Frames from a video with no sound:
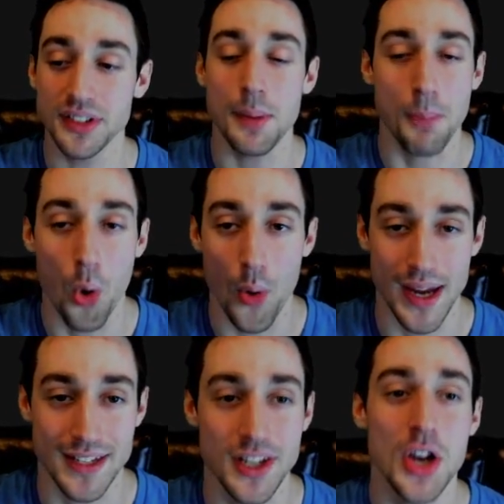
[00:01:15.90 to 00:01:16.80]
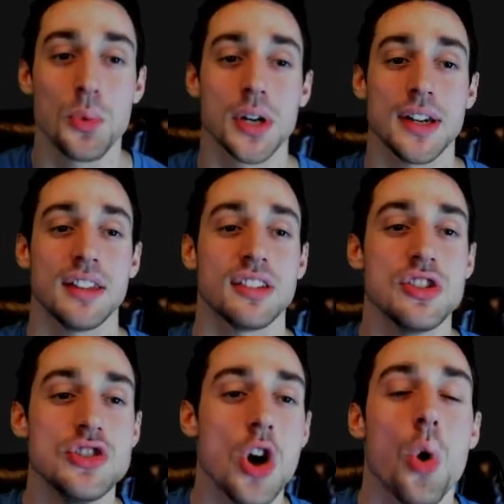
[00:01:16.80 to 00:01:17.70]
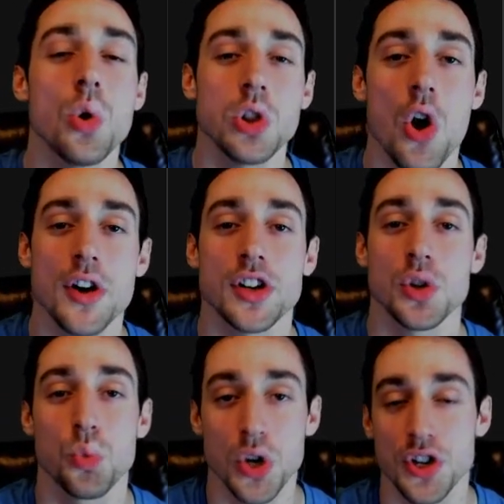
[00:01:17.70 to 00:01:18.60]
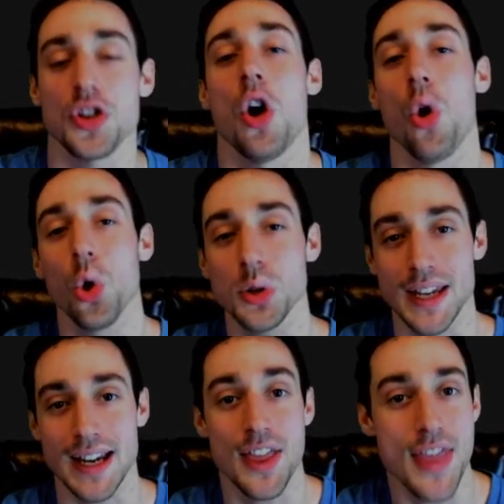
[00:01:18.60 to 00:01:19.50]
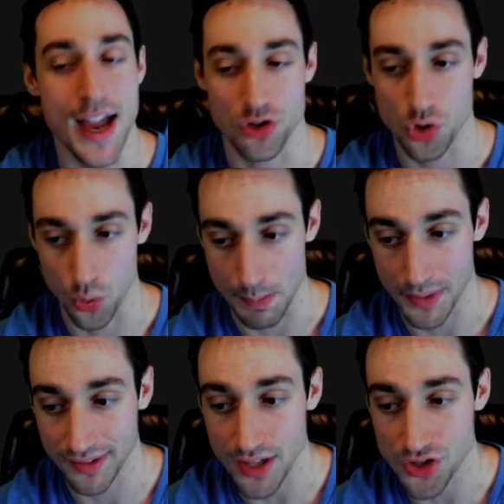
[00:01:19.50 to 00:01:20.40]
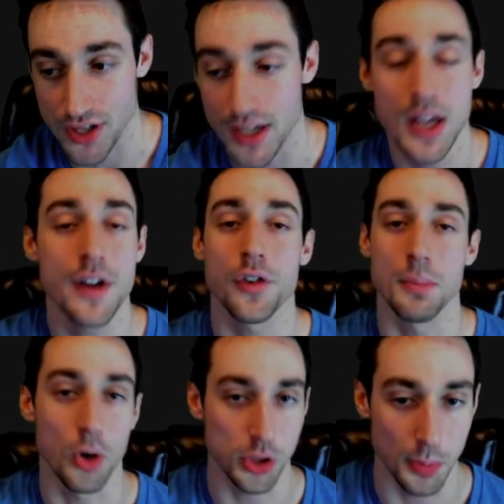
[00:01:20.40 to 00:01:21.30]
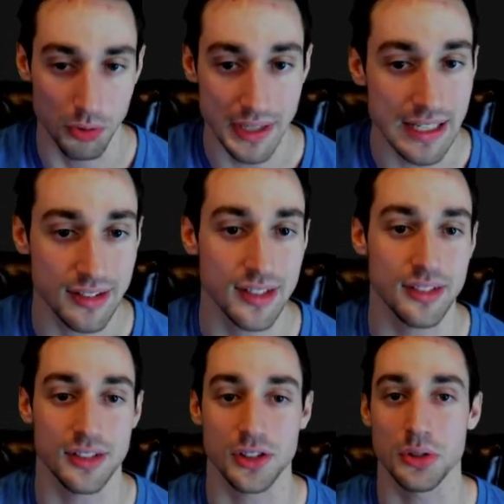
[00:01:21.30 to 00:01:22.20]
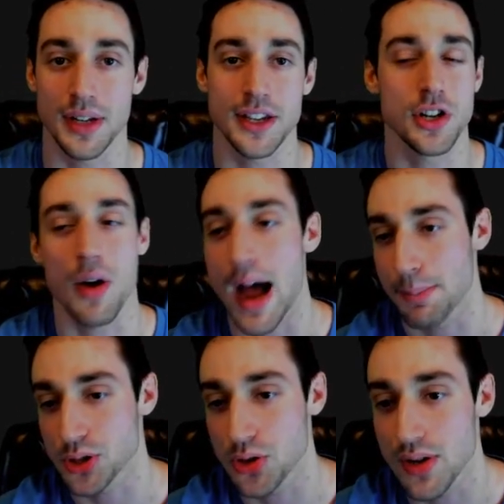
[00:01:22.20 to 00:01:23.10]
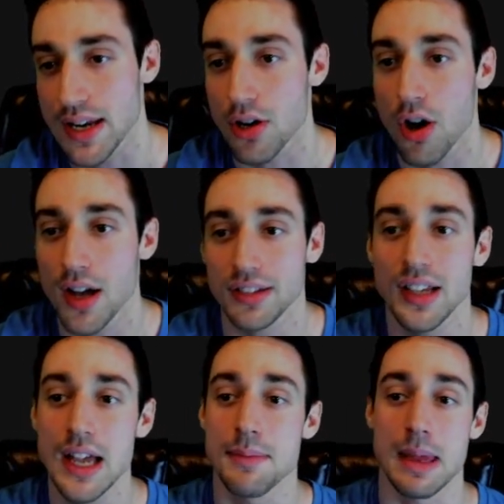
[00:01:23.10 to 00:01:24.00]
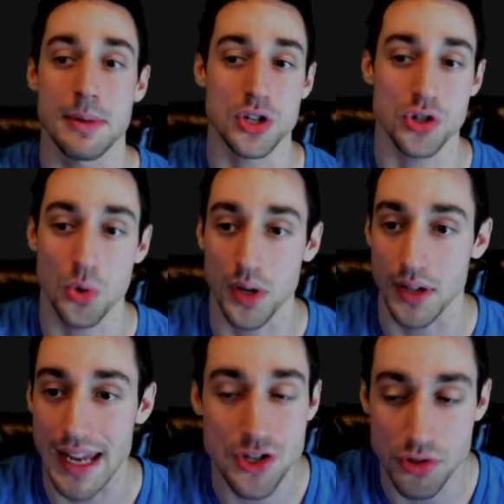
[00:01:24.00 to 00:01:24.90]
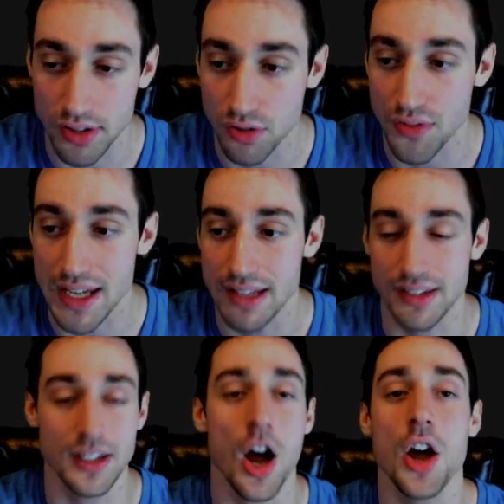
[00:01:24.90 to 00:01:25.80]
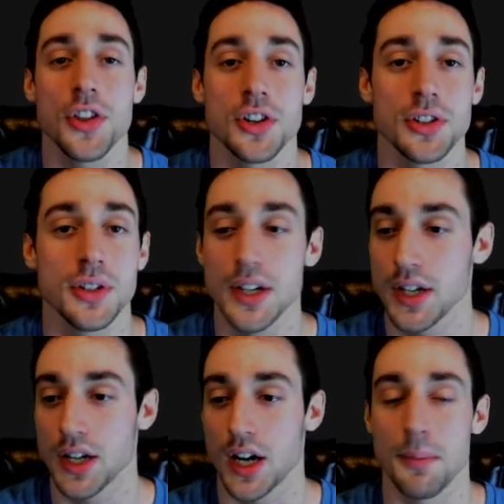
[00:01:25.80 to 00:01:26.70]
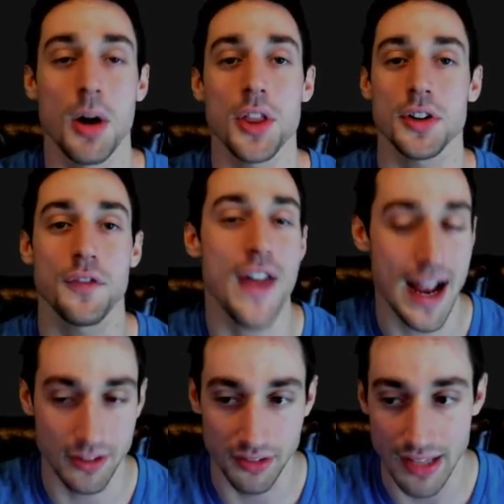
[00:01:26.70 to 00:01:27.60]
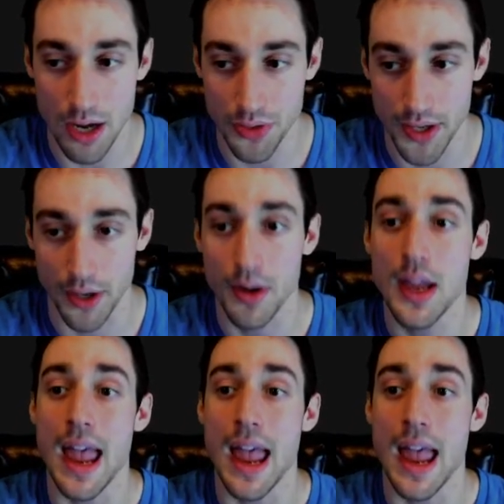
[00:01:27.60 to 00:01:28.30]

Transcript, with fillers: a point where it is no longer worth holding that short position for multiple reasons, including you know opportunity costs, maybe short interest fees, and other um, other factors out there.